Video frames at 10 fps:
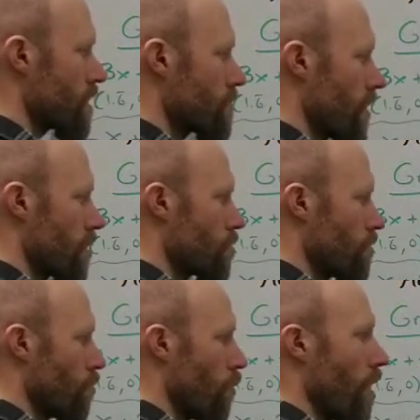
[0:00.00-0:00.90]
value of
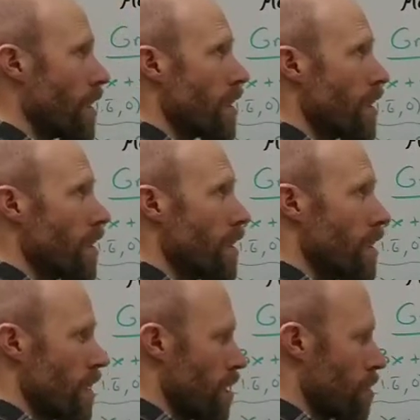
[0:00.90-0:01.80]
1
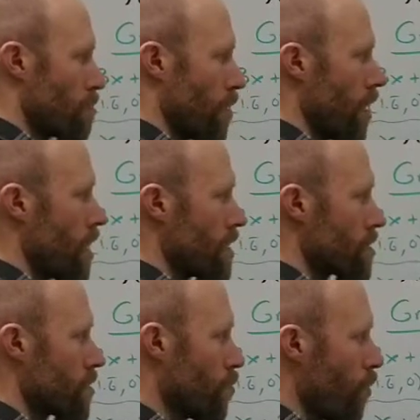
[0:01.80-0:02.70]
plus
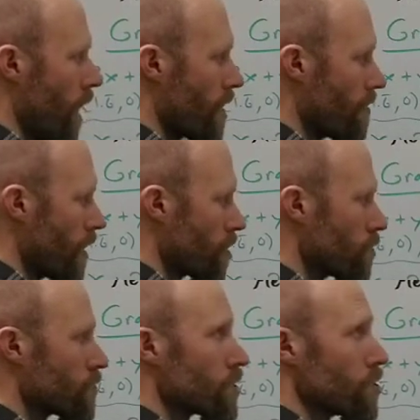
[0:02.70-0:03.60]
the y value
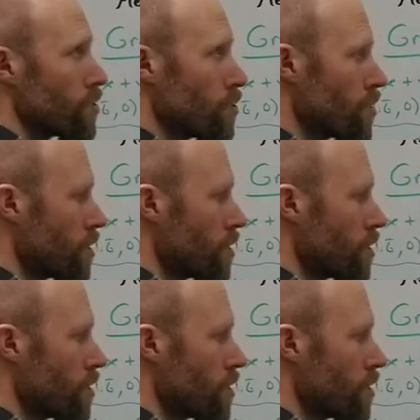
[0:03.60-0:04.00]
of 2.